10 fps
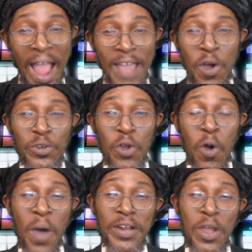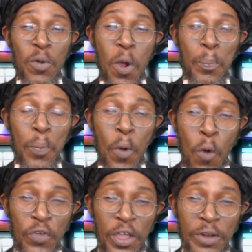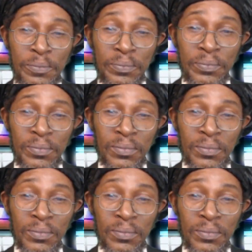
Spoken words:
I don't know what they were proving,